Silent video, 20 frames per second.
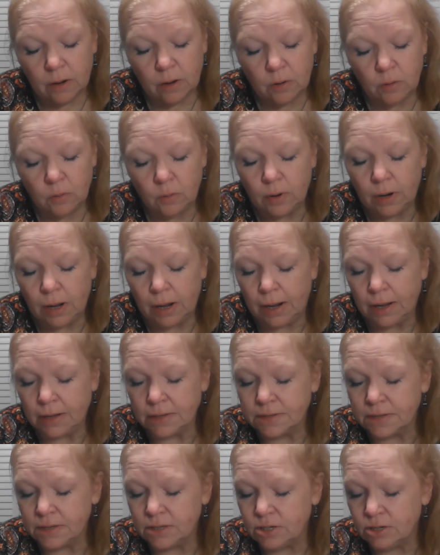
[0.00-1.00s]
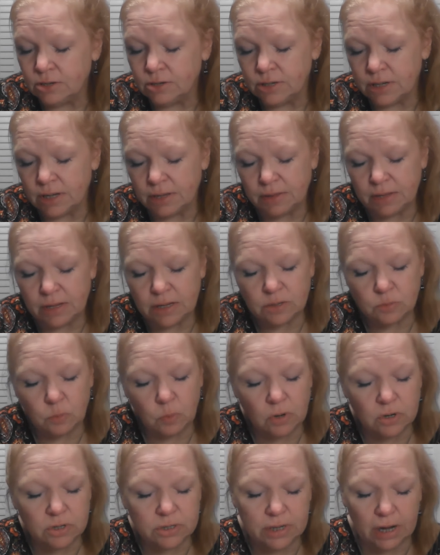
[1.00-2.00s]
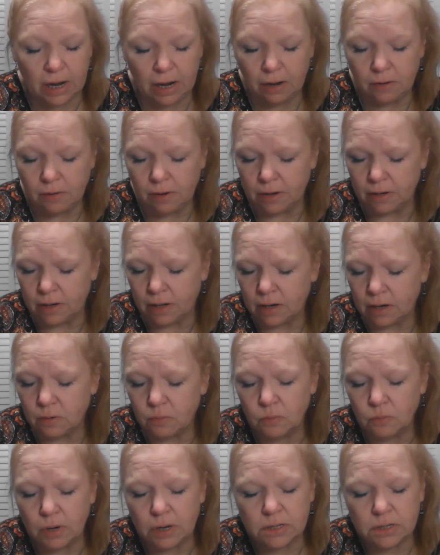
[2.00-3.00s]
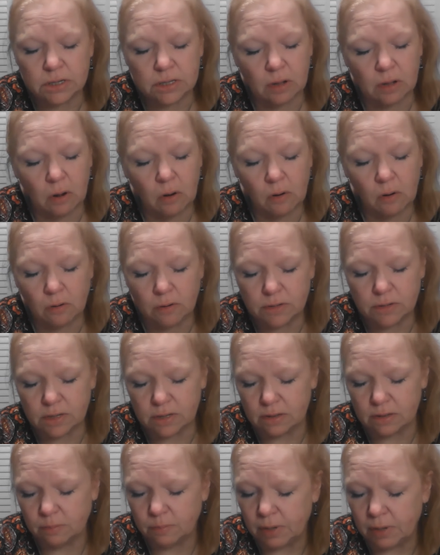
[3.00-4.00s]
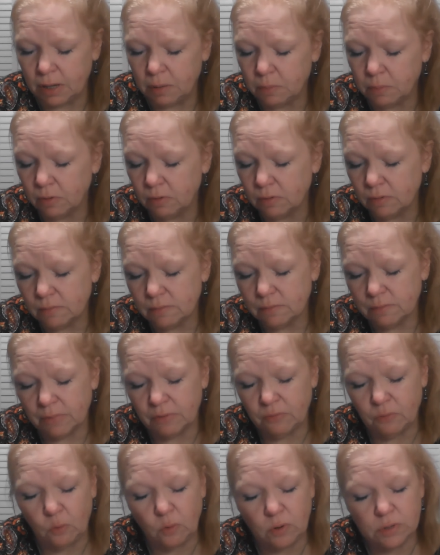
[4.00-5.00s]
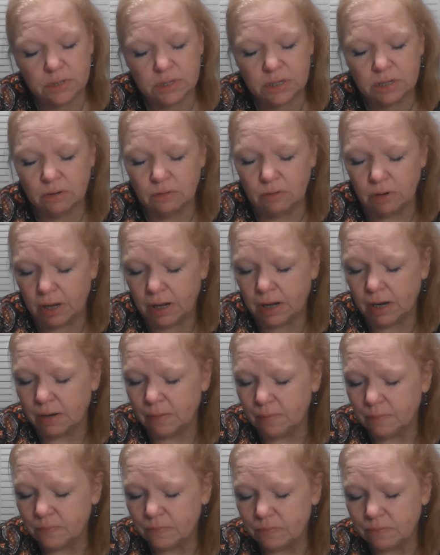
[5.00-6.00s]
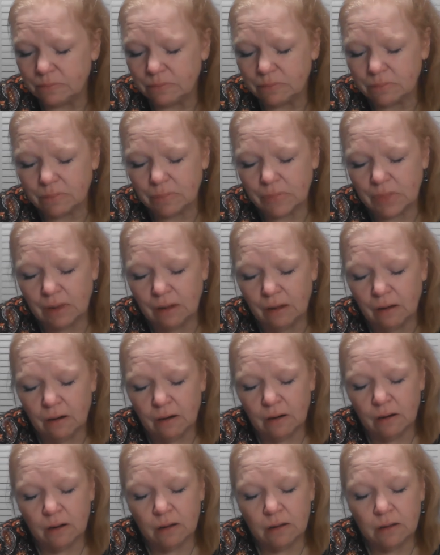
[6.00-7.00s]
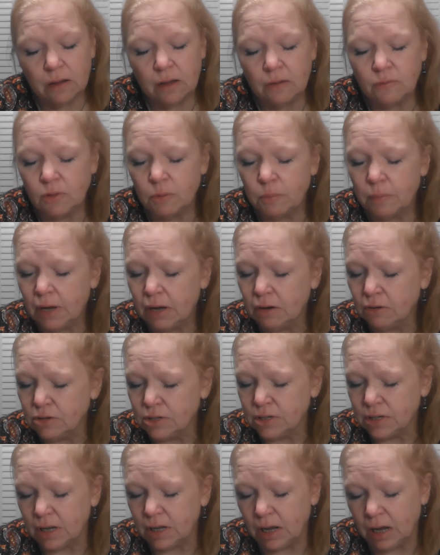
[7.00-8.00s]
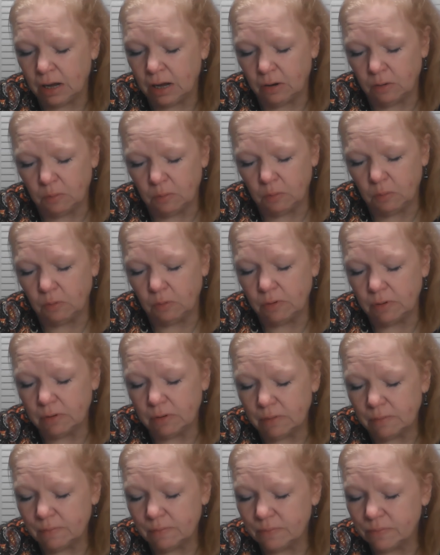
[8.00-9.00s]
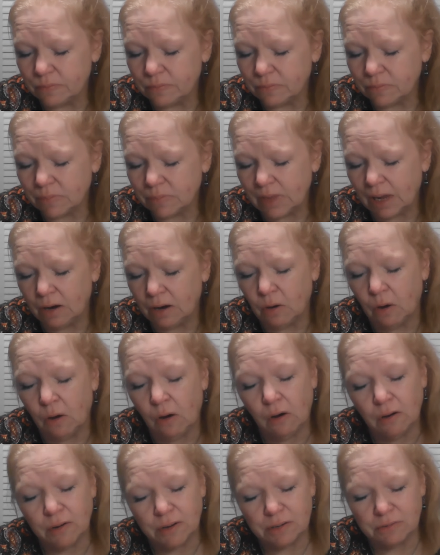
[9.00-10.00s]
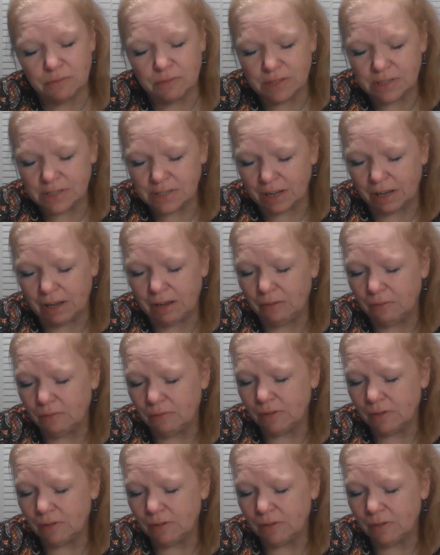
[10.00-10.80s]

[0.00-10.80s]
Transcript: Lord, I ask that you send these words out and that it reach the hearts of the people before it's too late. Give them ears to hear, Lord, and a heart to receive